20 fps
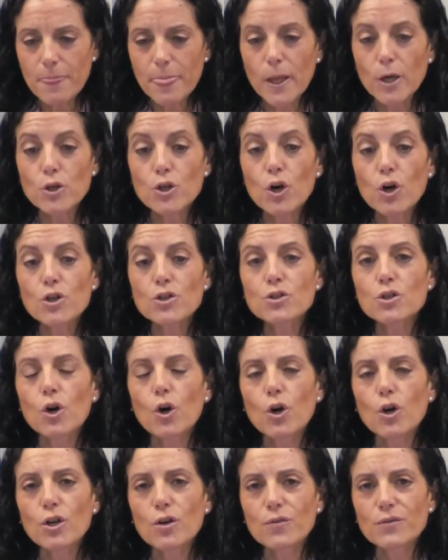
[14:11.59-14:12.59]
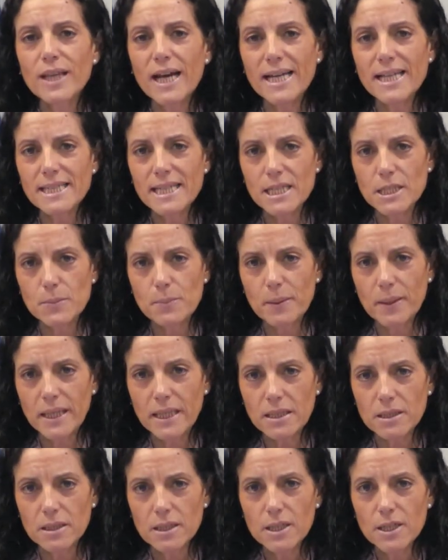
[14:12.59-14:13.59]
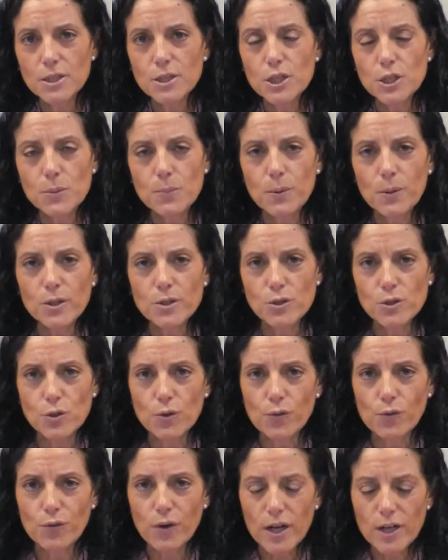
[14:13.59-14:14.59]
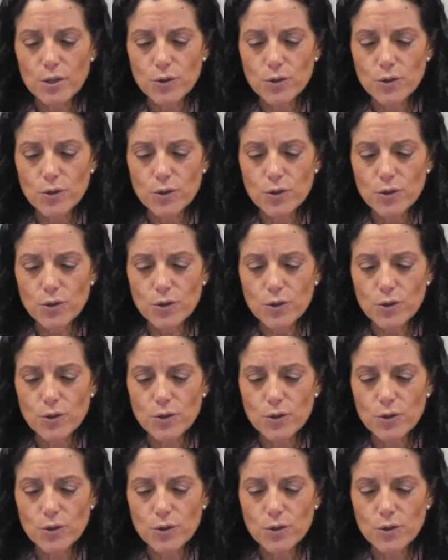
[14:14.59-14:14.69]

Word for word: Not all of that has been dispersed so far.